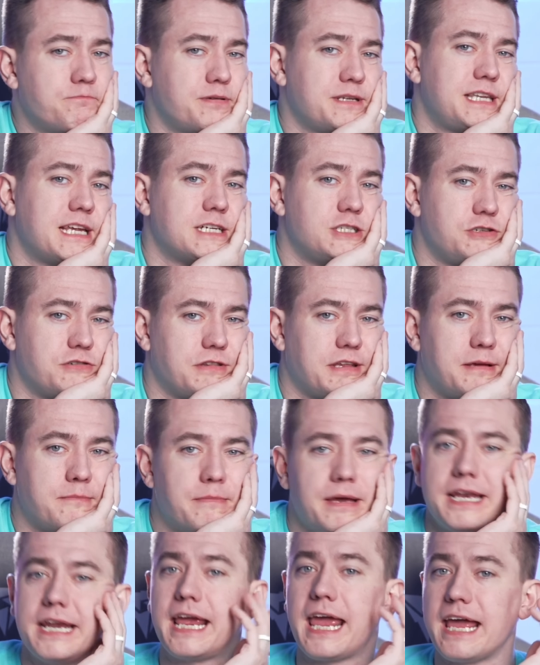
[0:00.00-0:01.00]
potentially
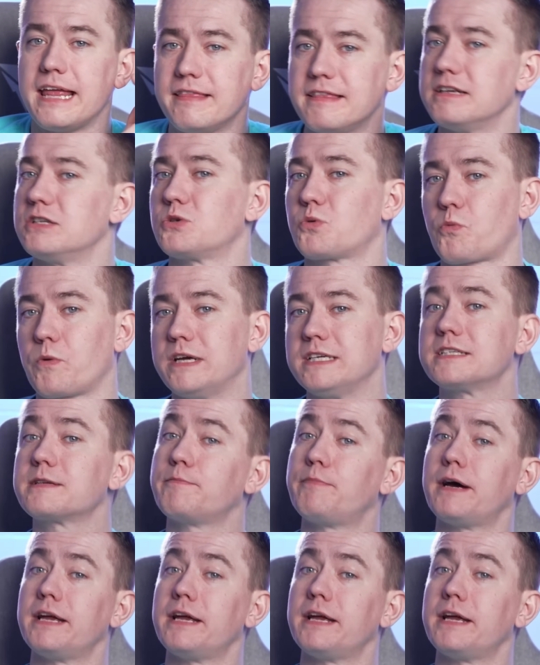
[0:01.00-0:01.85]
mitigate this risk.